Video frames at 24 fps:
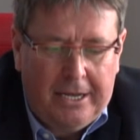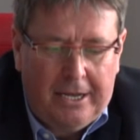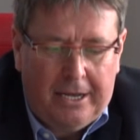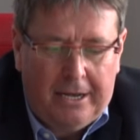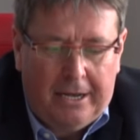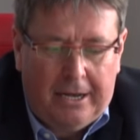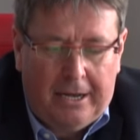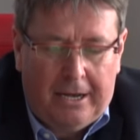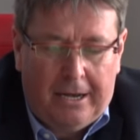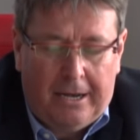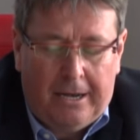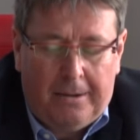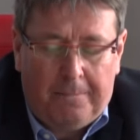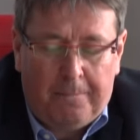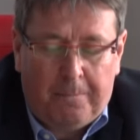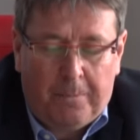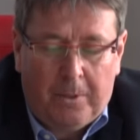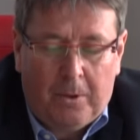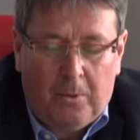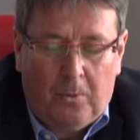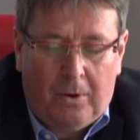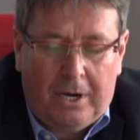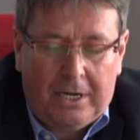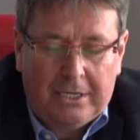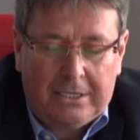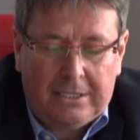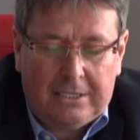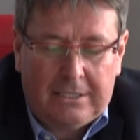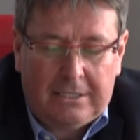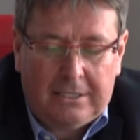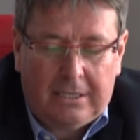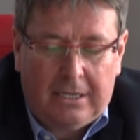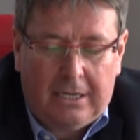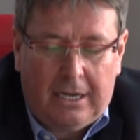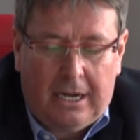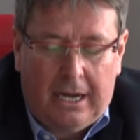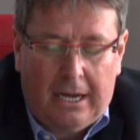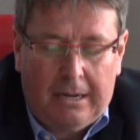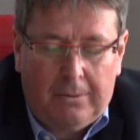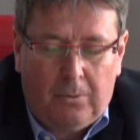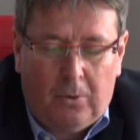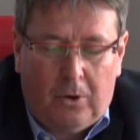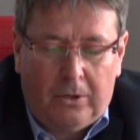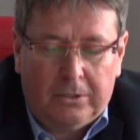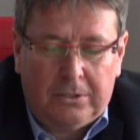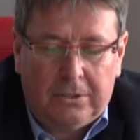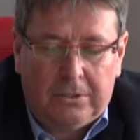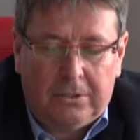What I
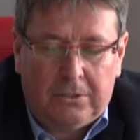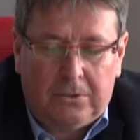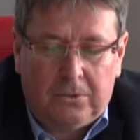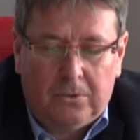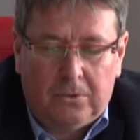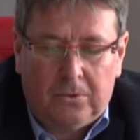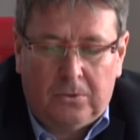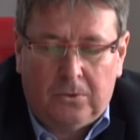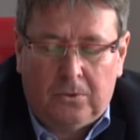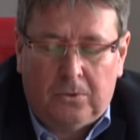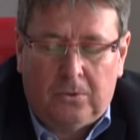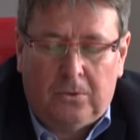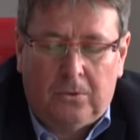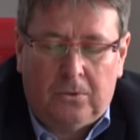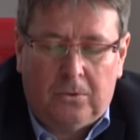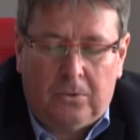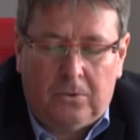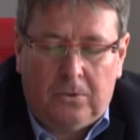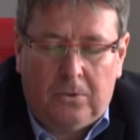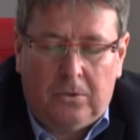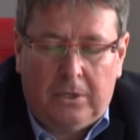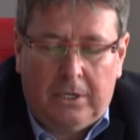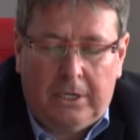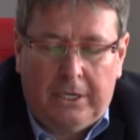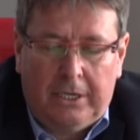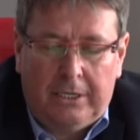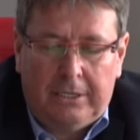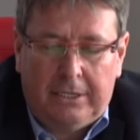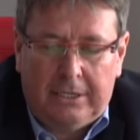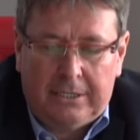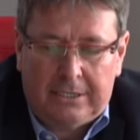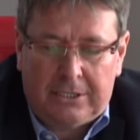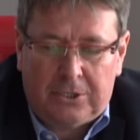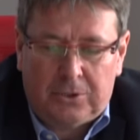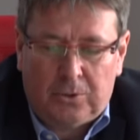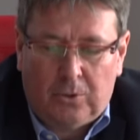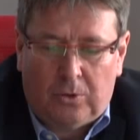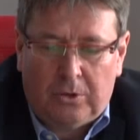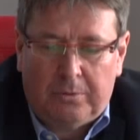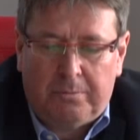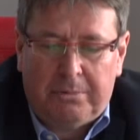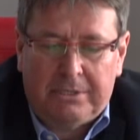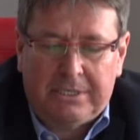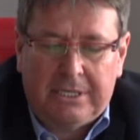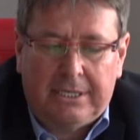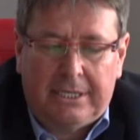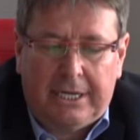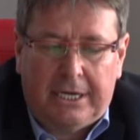wanted to do in this short
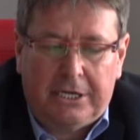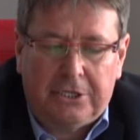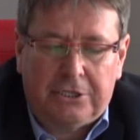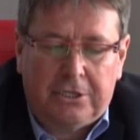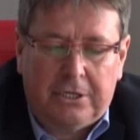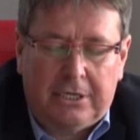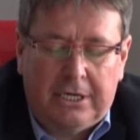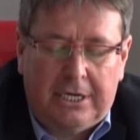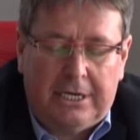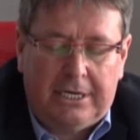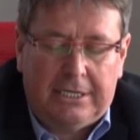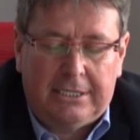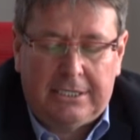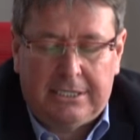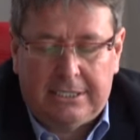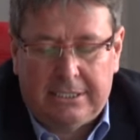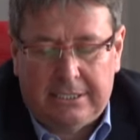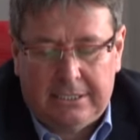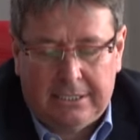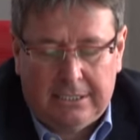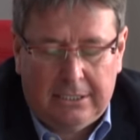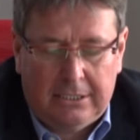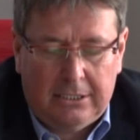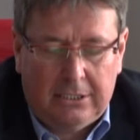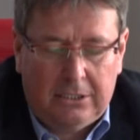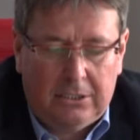presentation is